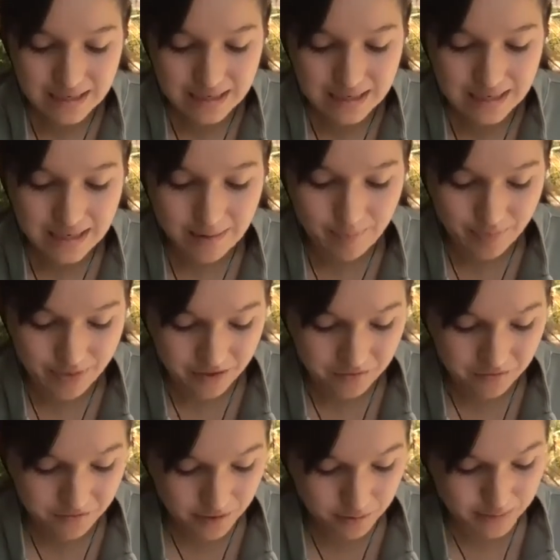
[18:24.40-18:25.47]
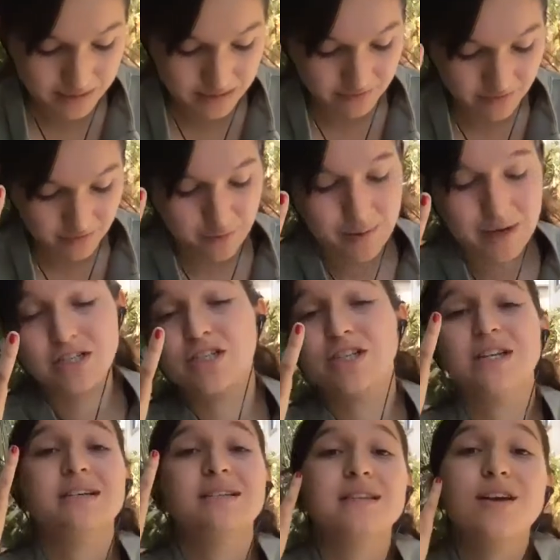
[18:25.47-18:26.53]
The fifth piece of
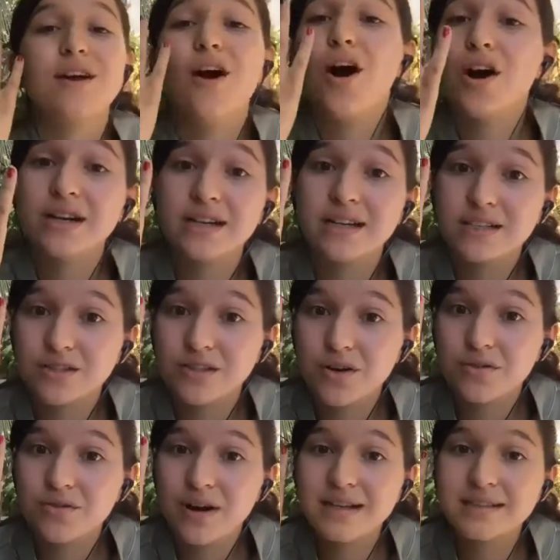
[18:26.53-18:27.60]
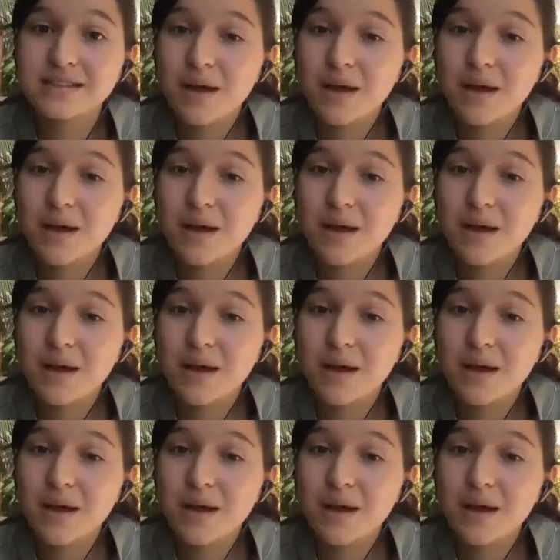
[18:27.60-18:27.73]
information is the hardiness zone, right?